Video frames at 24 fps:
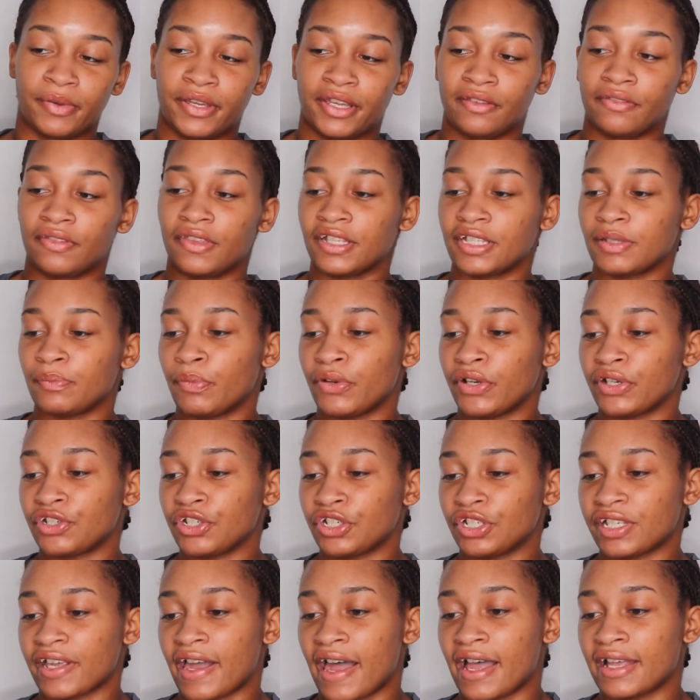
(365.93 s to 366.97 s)
but this book
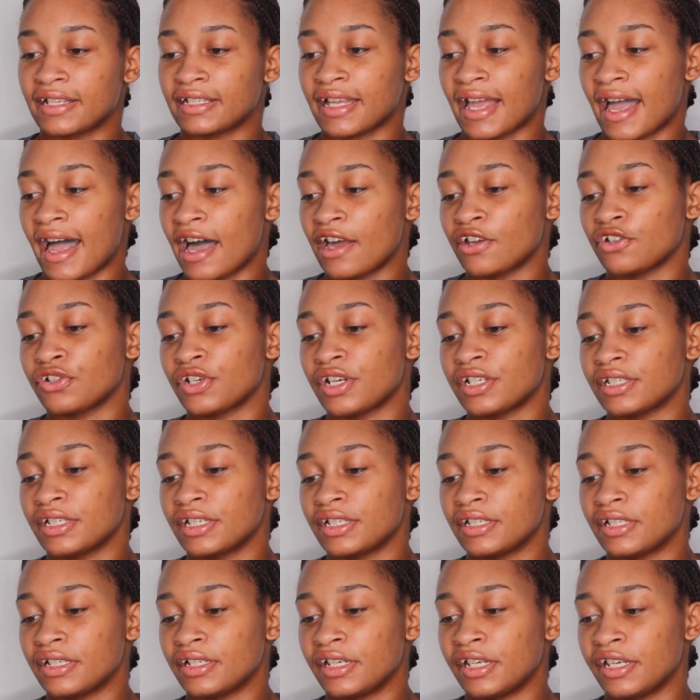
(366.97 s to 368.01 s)
just has
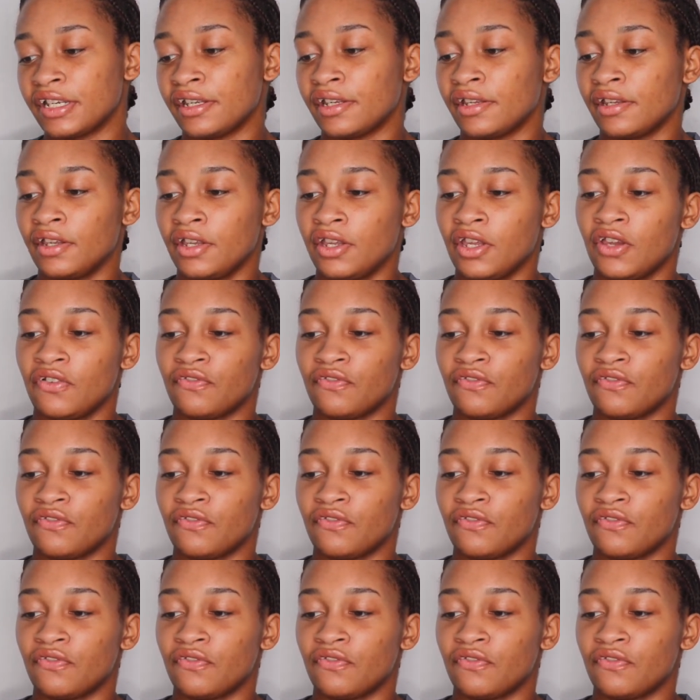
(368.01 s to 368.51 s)
addresses in it